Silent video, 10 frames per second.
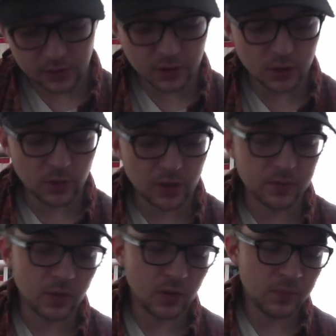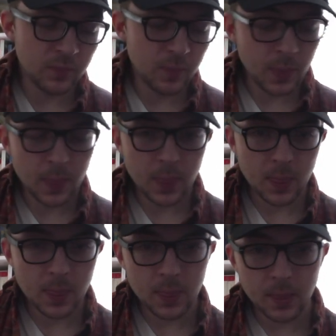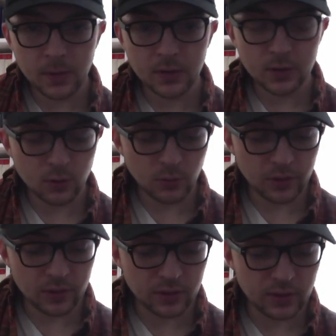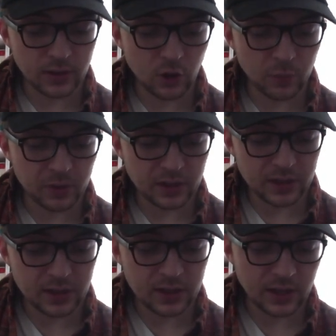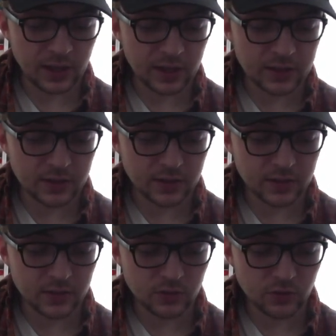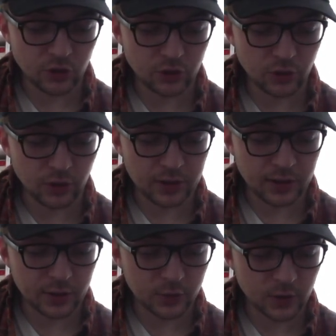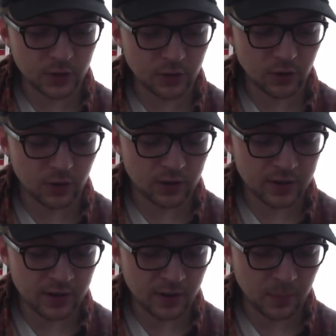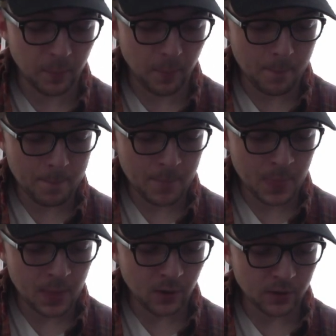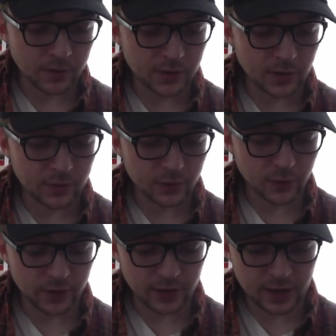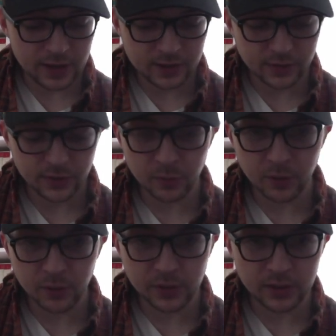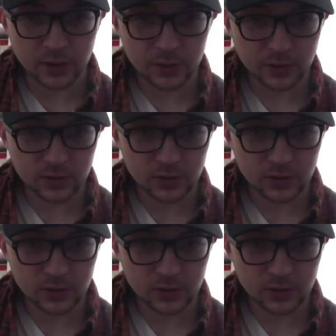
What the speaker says: do it with the open E and just your index finger on the 7th fret of the A, because they're both E notes.